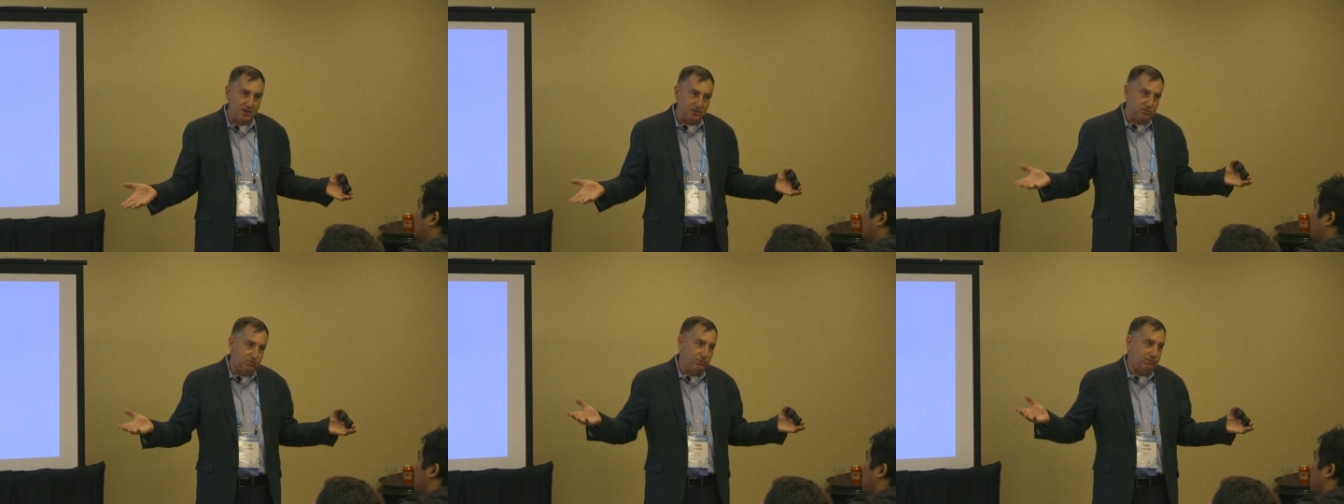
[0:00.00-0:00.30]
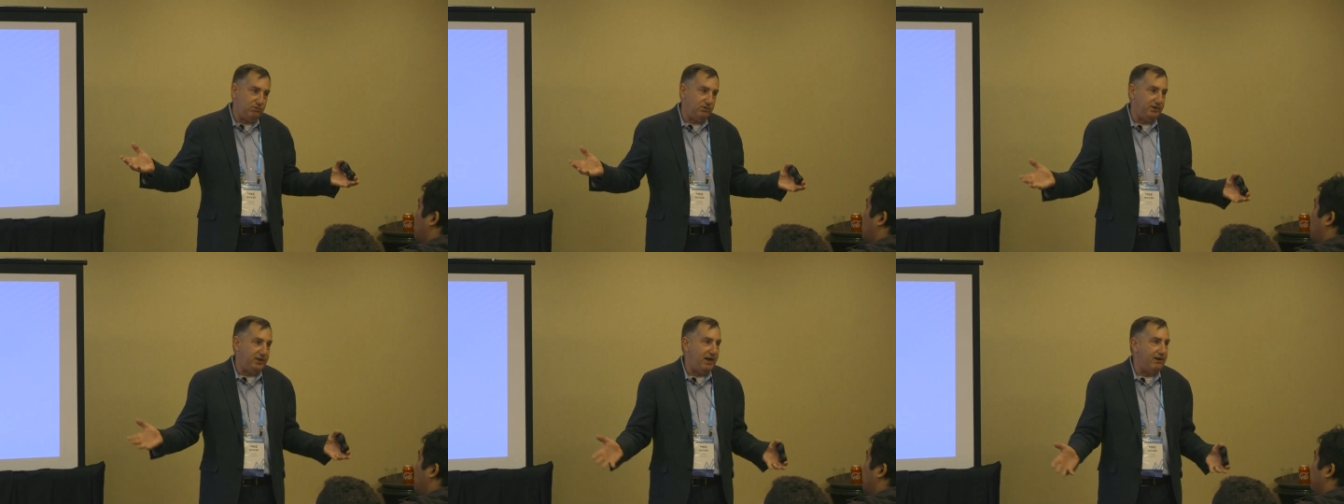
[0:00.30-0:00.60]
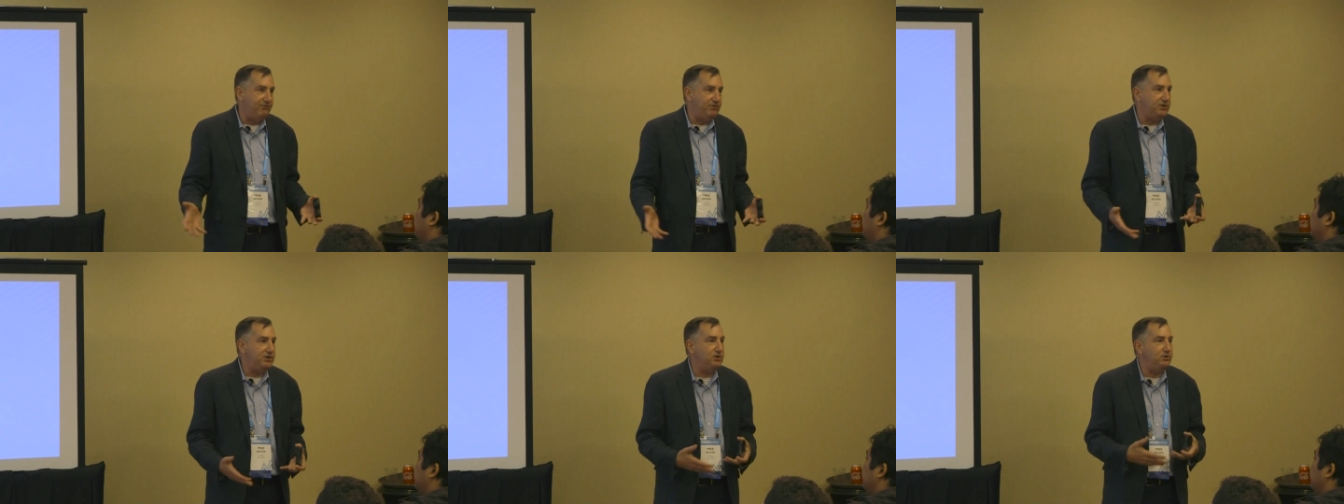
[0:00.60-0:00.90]
all we really
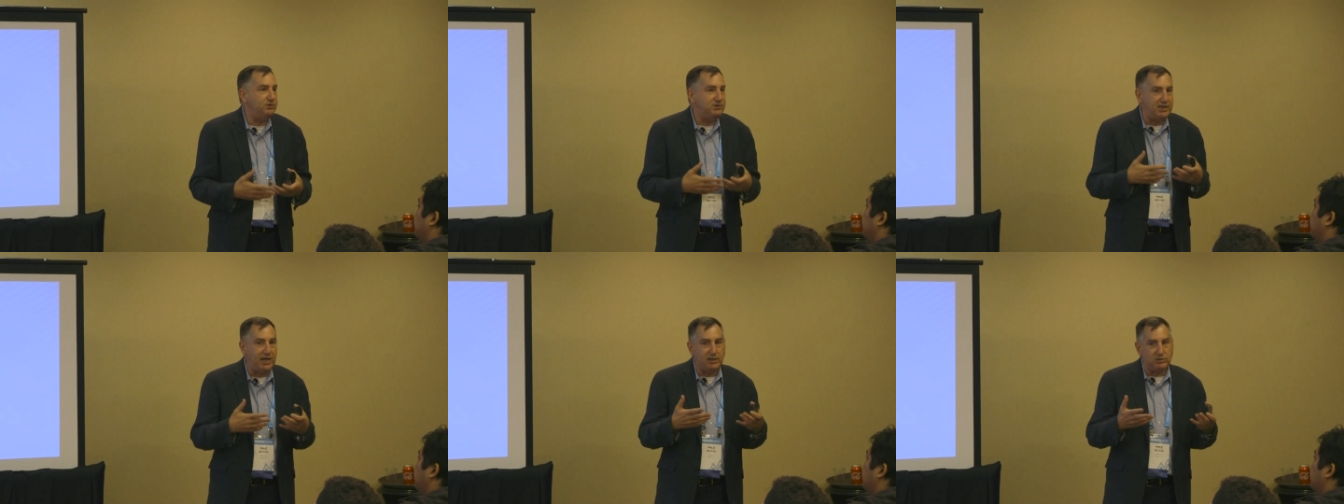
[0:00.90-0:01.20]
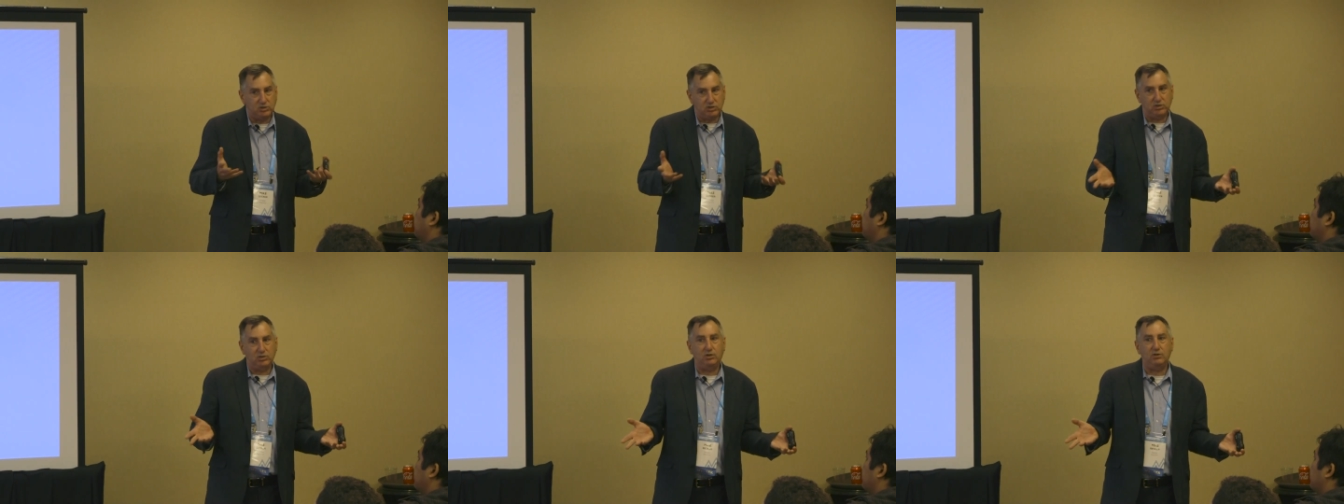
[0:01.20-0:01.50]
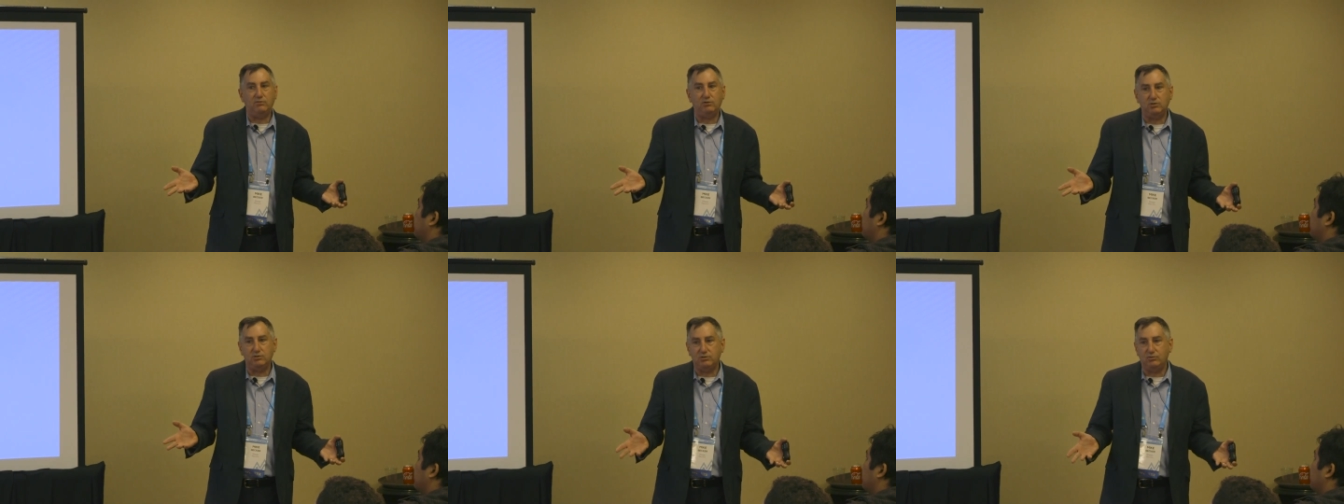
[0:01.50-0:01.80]
have to do is add
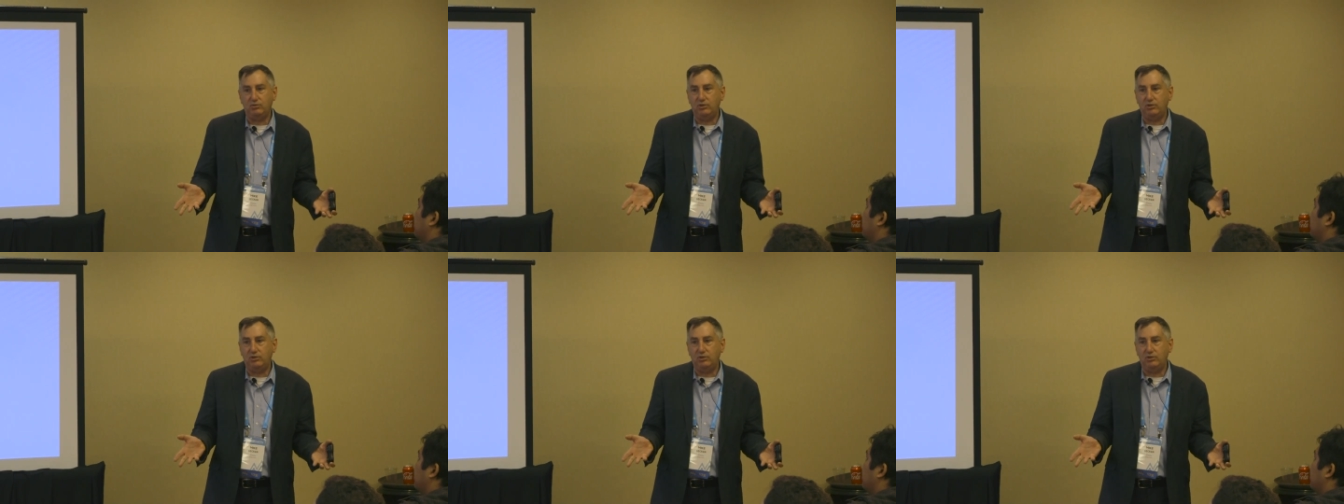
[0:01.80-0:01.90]
servers,